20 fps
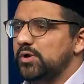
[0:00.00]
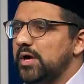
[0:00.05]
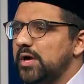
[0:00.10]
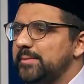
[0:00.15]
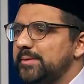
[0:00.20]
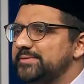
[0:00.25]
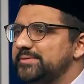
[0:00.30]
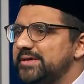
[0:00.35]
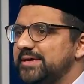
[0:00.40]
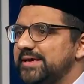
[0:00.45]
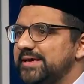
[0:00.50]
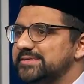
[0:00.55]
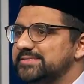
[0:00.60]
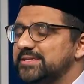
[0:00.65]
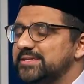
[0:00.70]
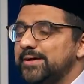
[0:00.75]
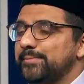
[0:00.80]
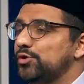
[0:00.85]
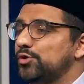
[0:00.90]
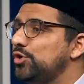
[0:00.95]
Ghulam Ahmad alayhi
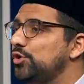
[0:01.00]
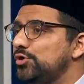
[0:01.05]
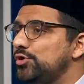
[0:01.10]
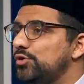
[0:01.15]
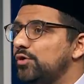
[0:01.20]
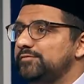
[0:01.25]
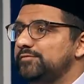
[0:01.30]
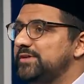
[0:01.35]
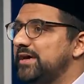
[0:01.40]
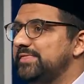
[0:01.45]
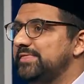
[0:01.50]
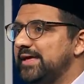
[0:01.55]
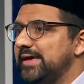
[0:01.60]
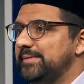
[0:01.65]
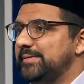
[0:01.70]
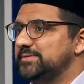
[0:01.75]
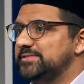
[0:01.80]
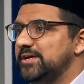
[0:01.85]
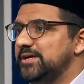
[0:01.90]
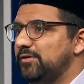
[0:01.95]
salam couldn't have done that
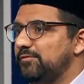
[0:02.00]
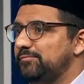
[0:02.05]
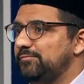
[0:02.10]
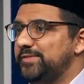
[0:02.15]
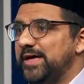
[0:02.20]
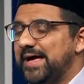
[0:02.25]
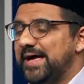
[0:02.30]
himself.